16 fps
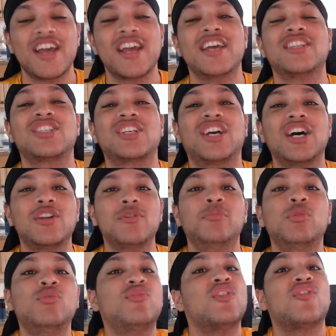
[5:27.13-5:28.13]
It's going to
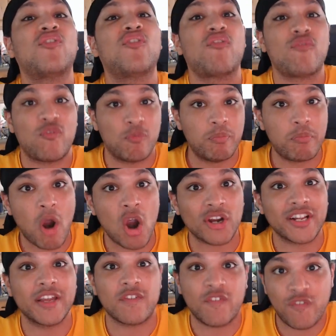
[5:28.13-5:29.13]
move the
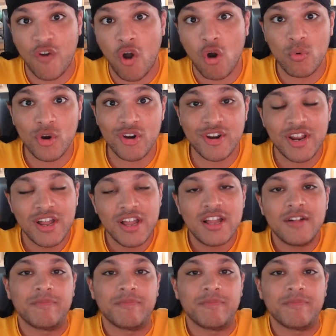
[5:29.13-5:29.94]
market forward